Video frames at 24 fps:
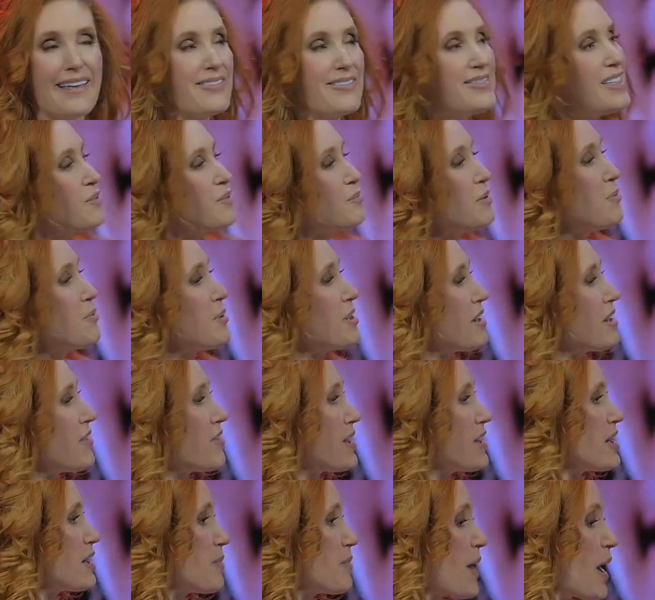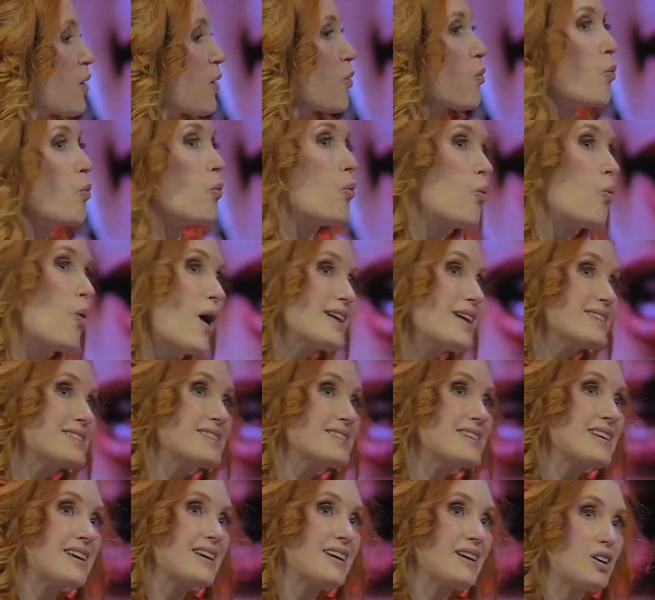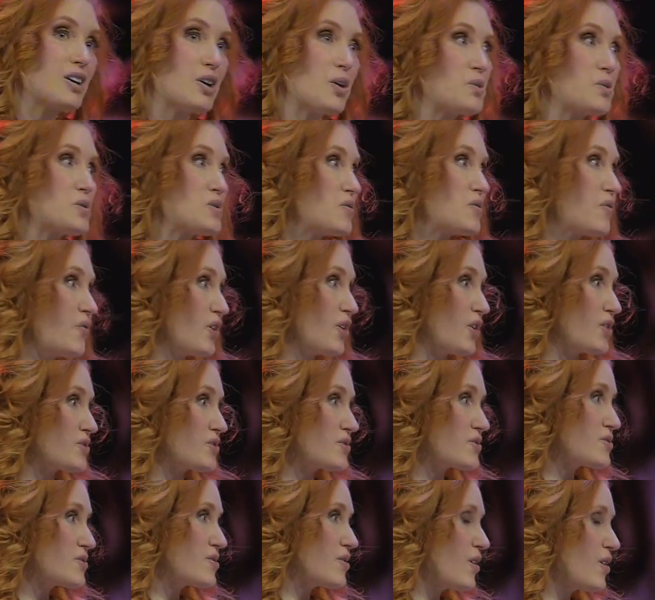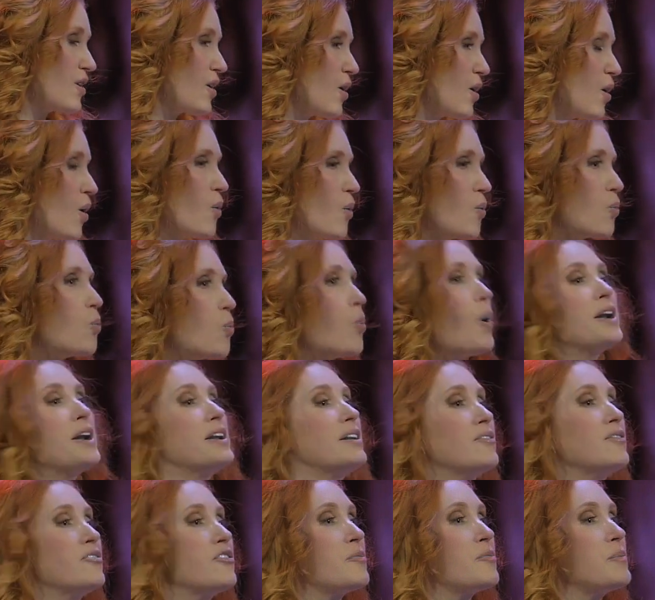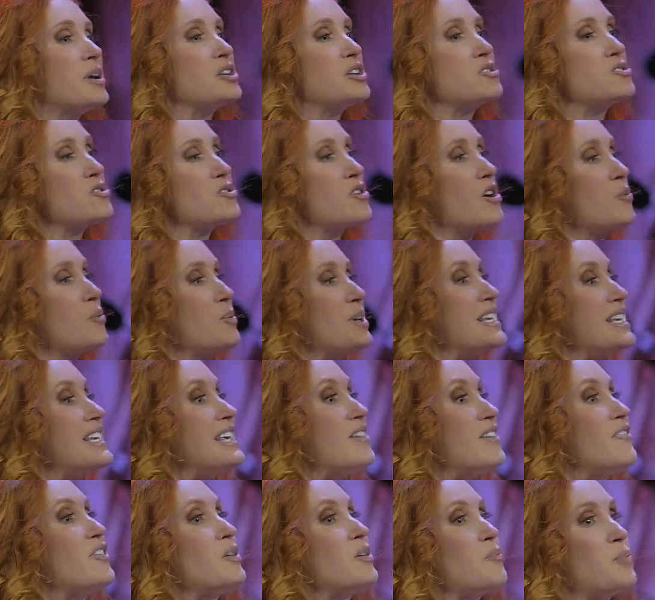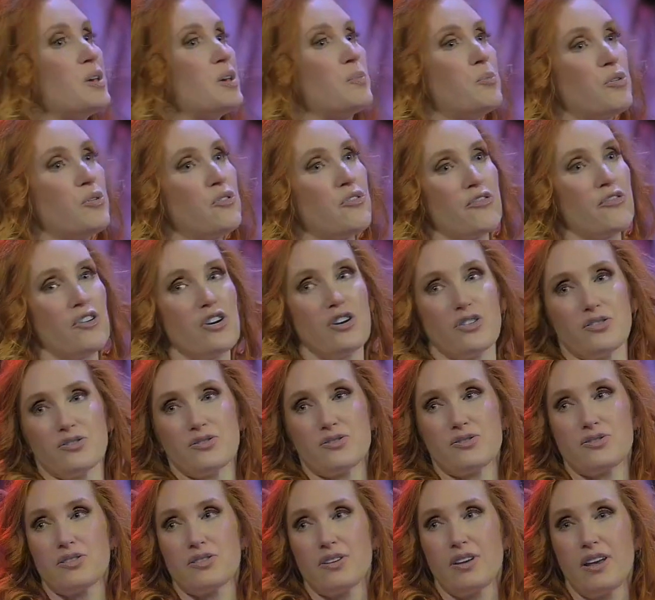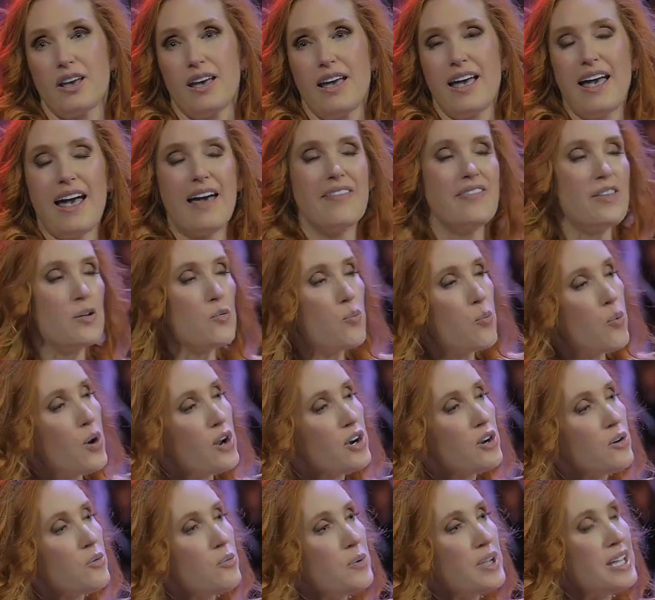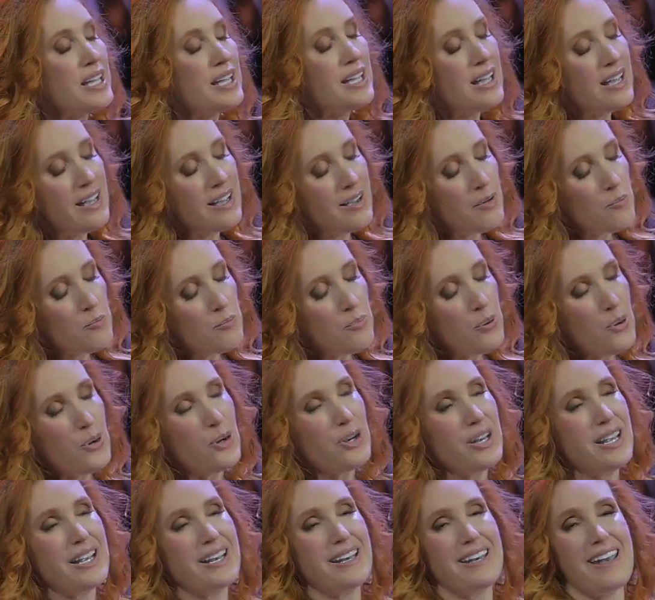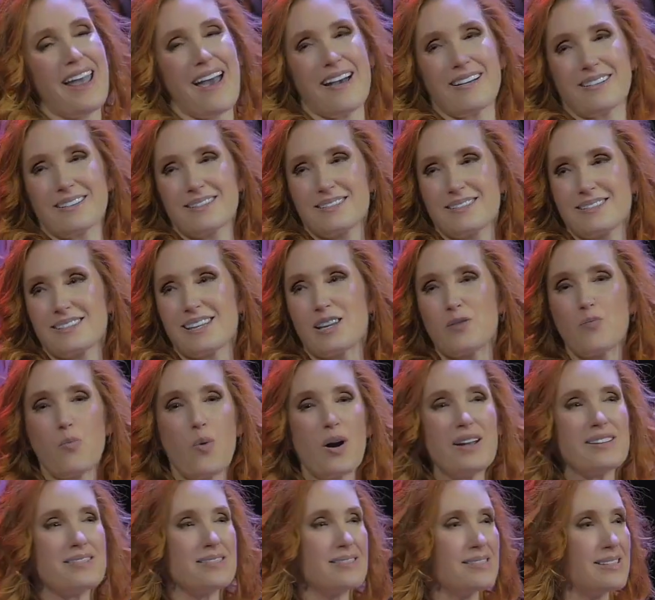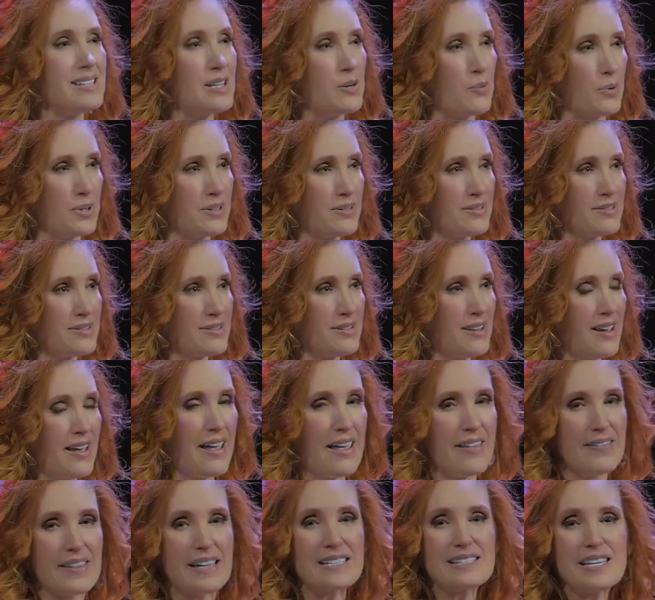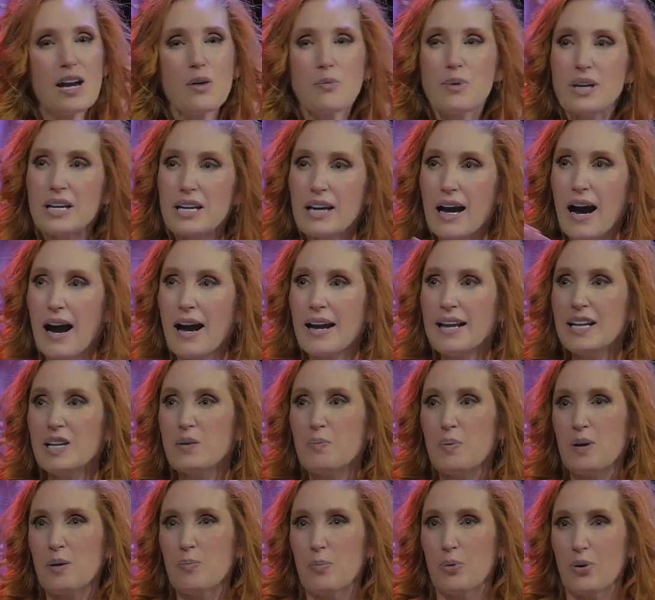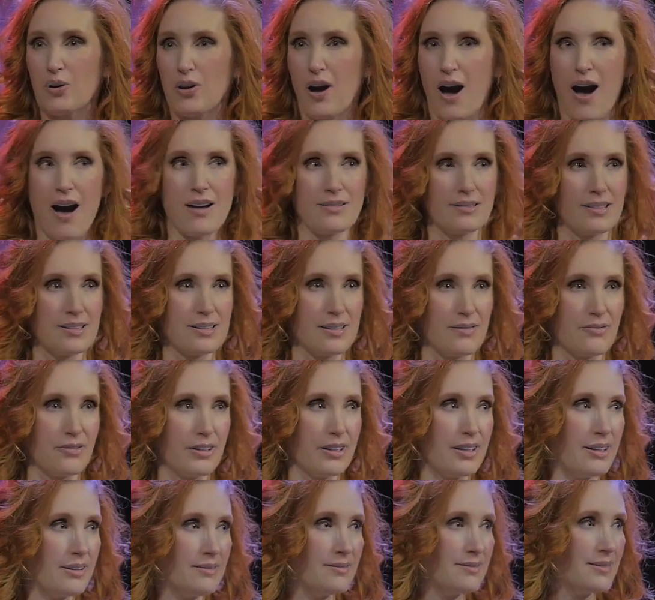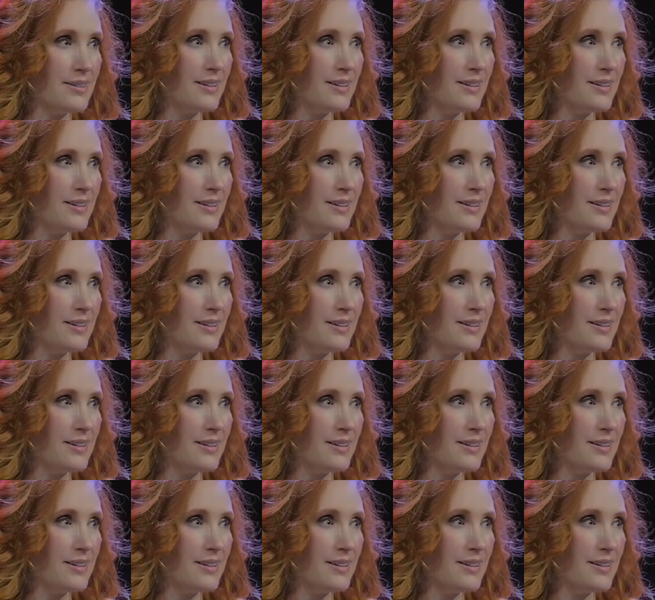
Then we want to think about what goes first. What information are we giving people first? And then what are we putting next, in what sequence? That's how we guide people cognitively.